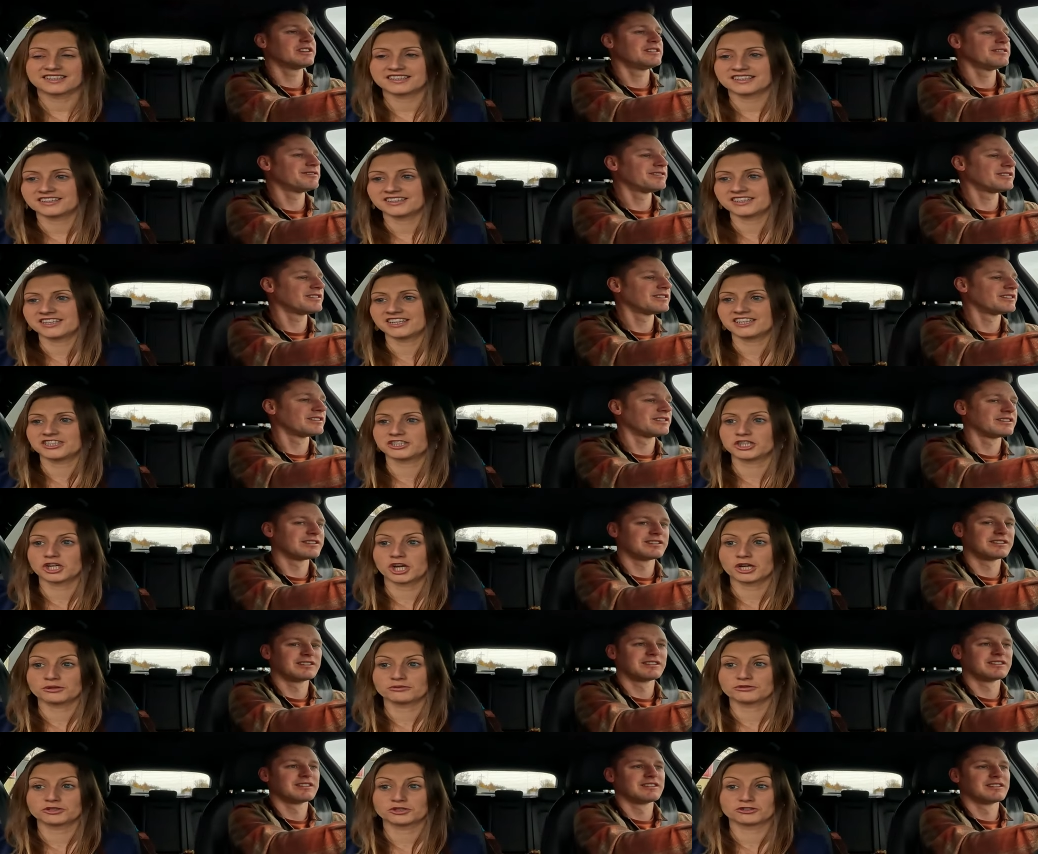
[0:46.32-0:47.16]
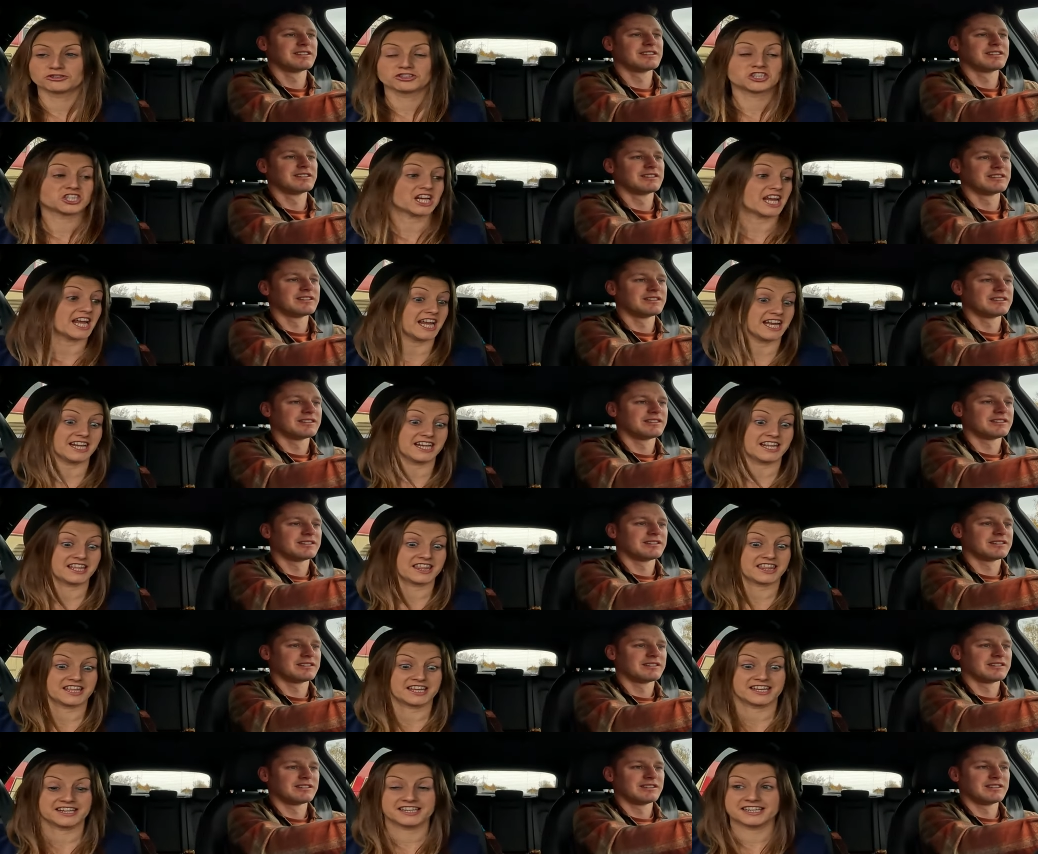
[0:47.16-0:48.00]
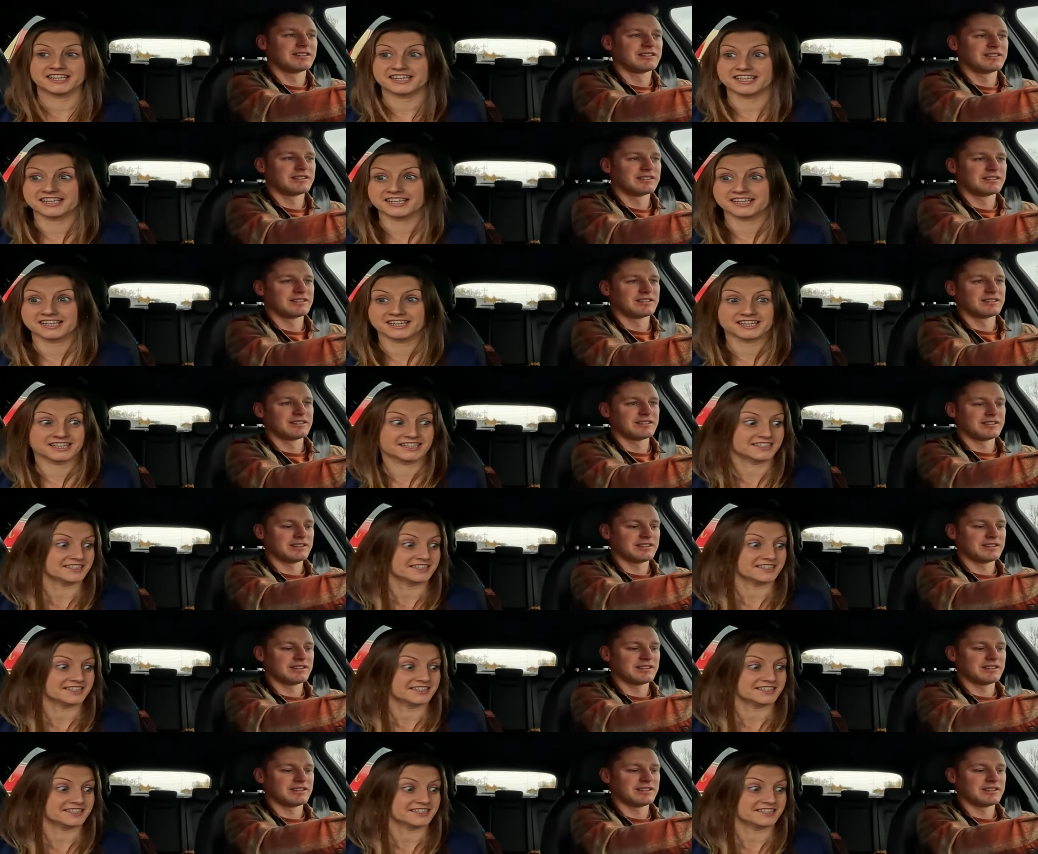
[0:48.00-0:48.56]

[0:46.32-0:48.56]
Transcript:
Speaker 1: anything. Yeah, don't touch anything in here.